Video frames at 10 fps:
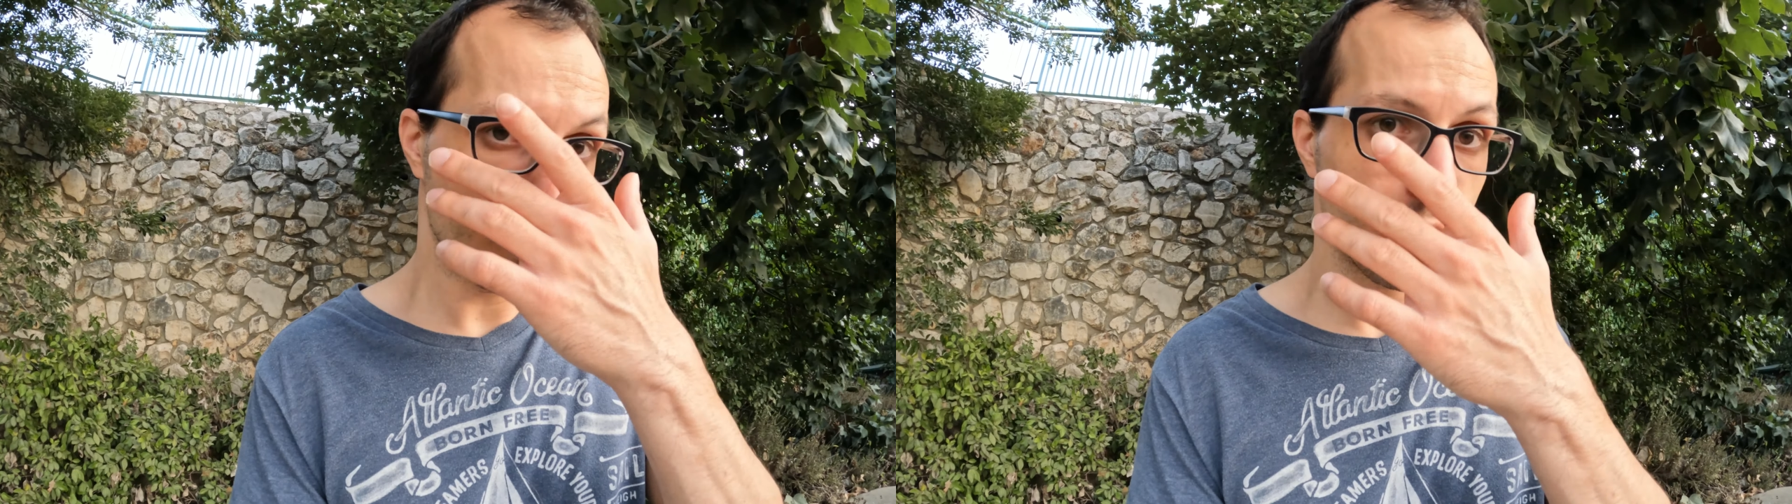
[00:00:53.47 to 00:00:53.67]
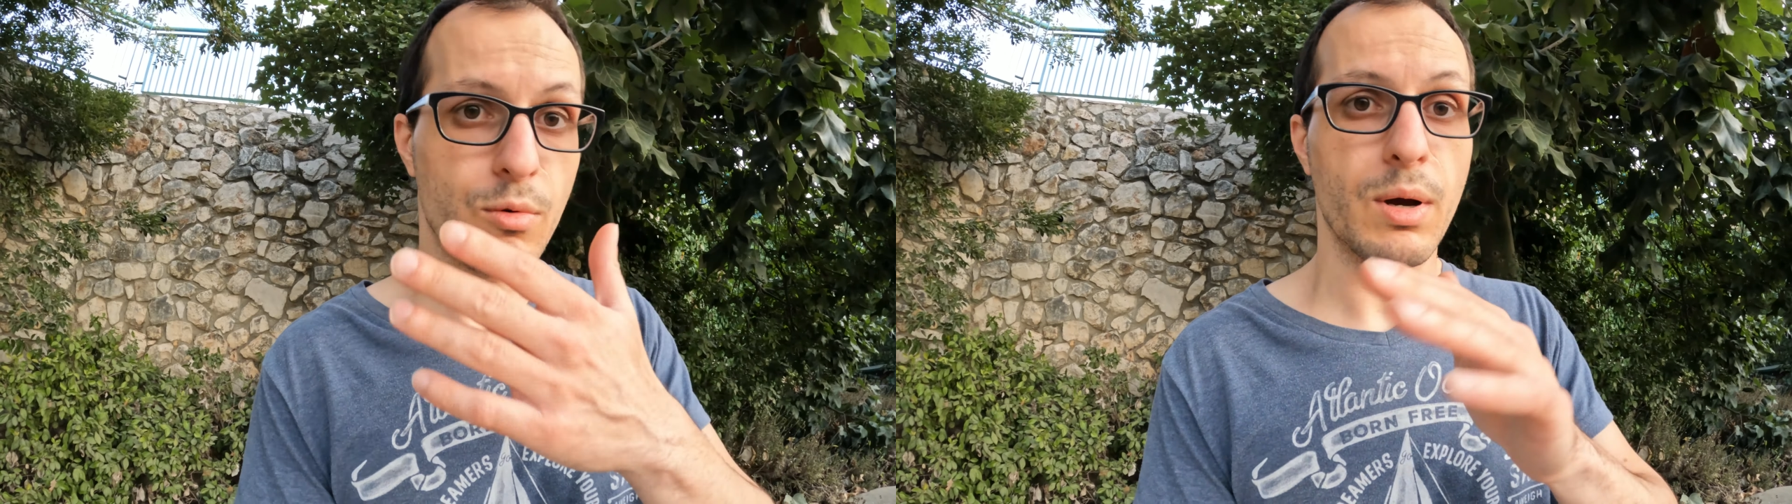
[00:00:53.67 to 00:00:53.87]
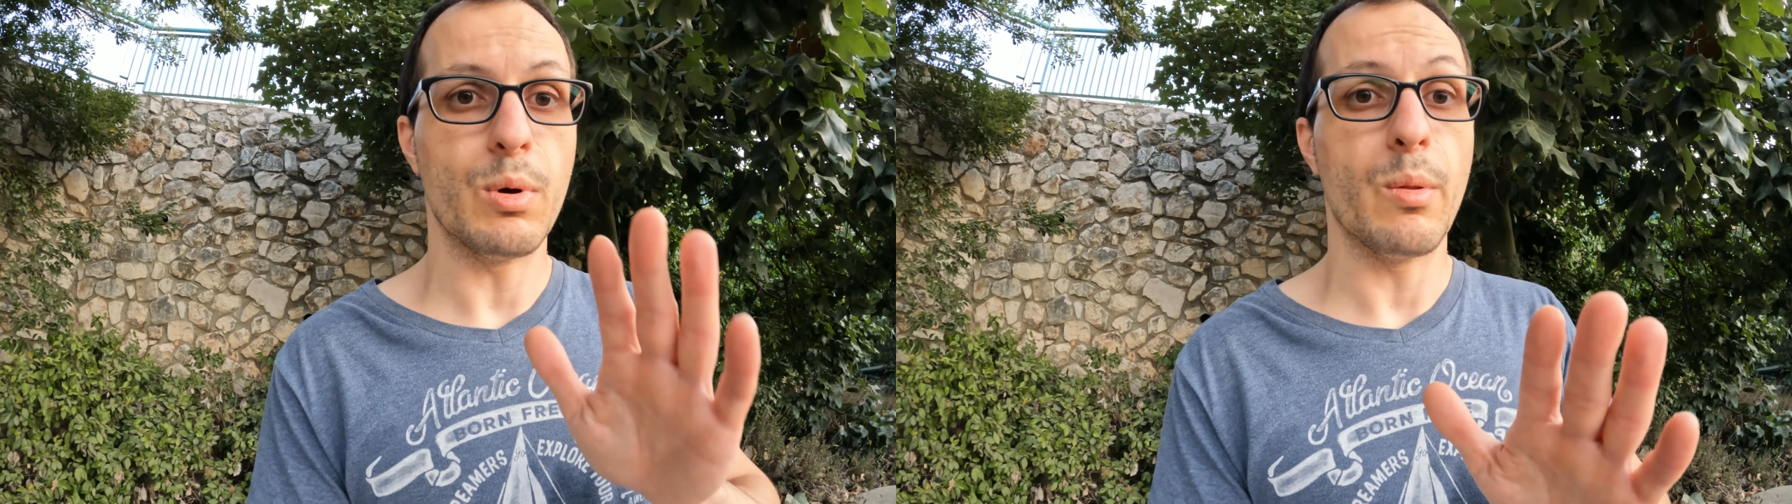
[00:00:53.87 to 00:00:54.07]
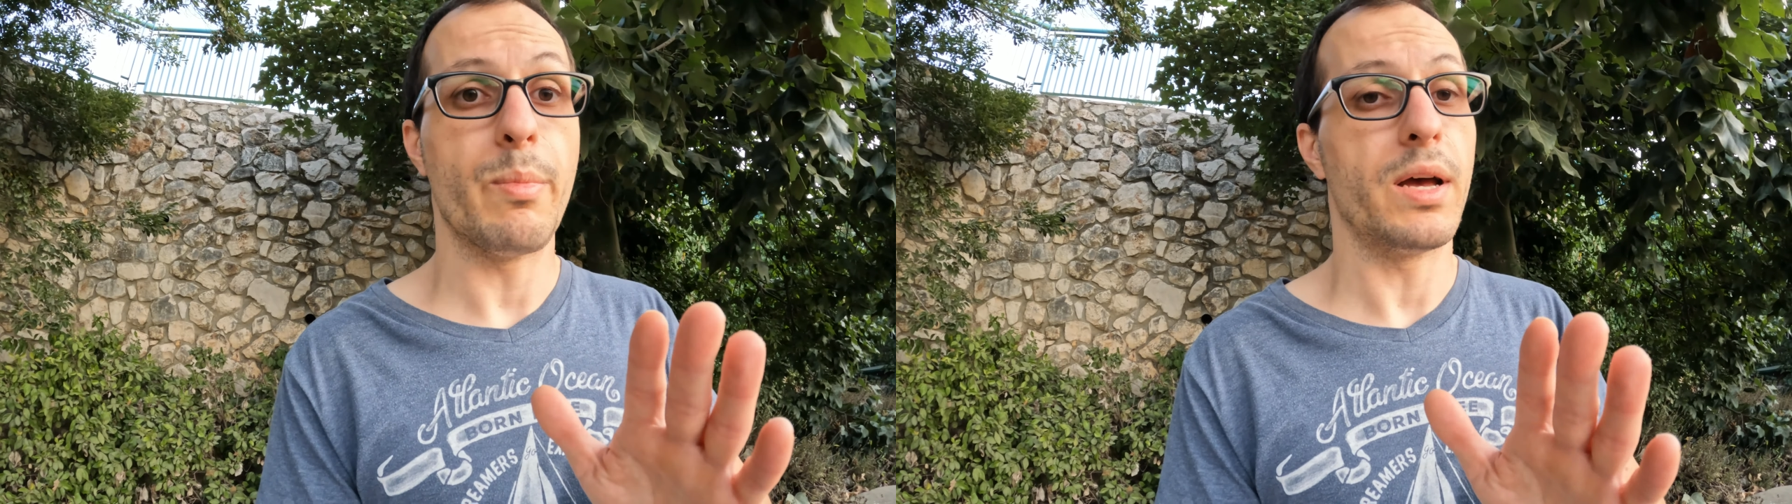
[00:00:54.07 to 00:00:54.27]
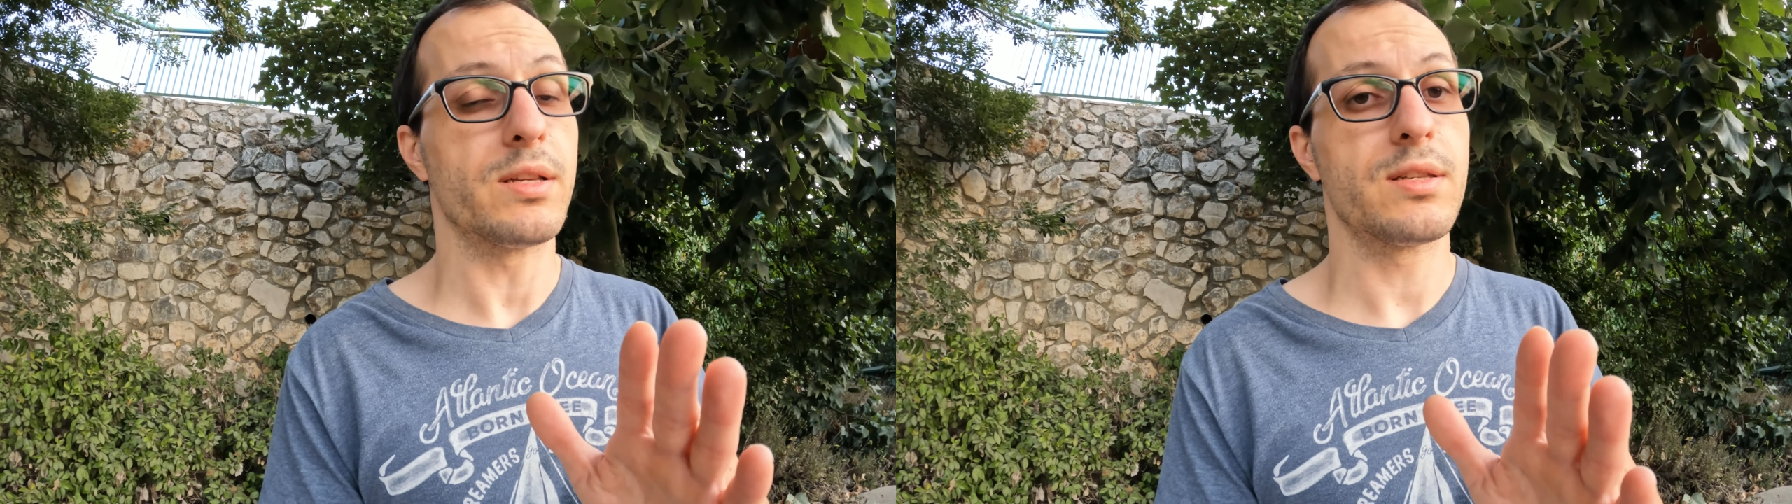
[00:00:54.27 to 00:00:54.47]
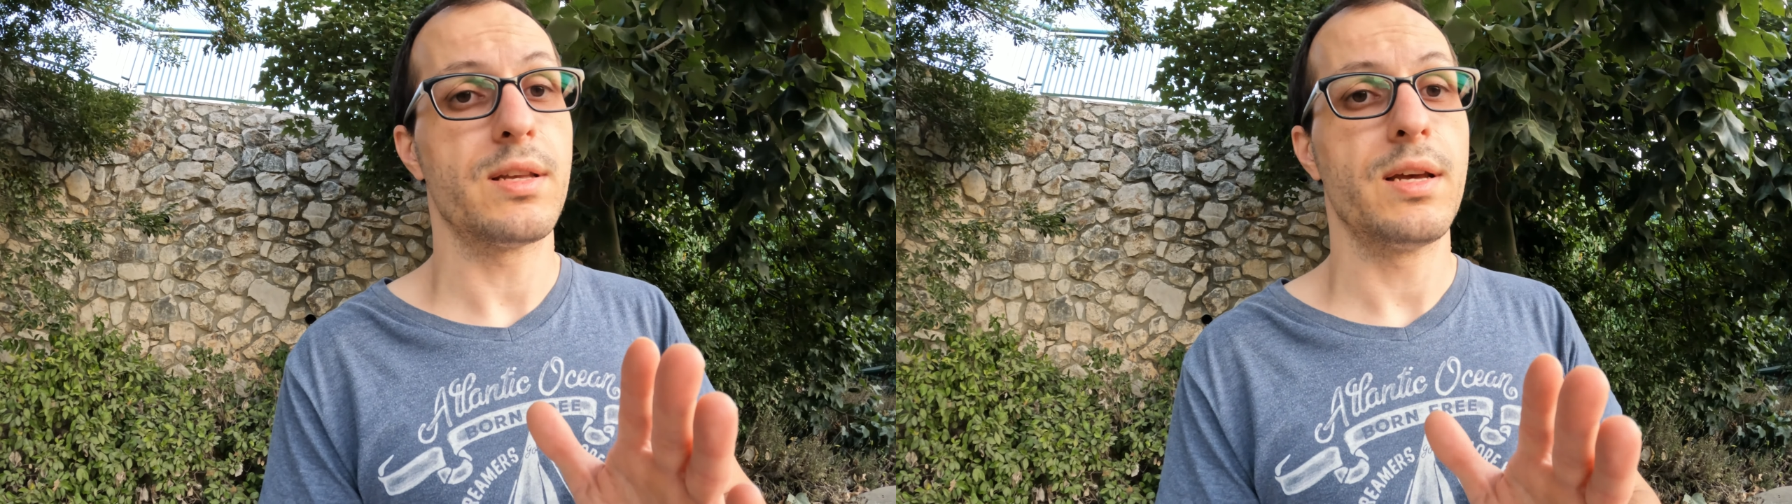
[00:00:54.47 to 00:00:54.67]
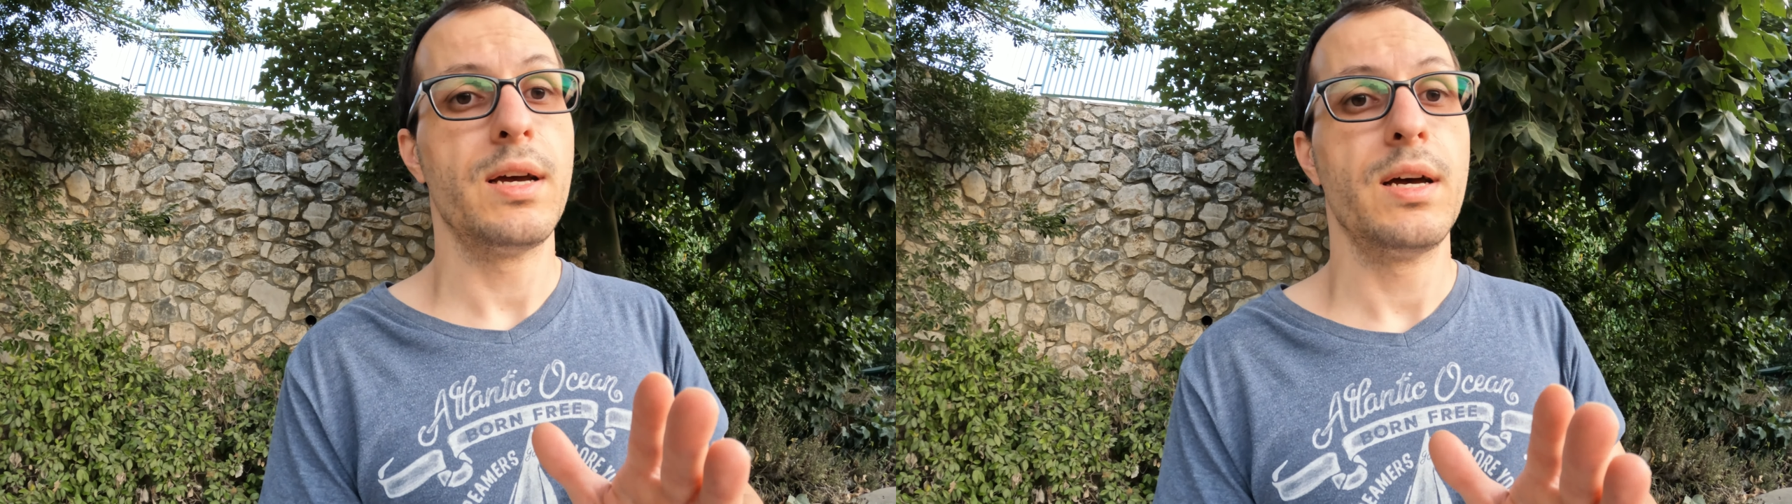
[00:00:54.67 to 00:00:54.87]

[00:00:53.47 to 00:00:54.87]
so I will pass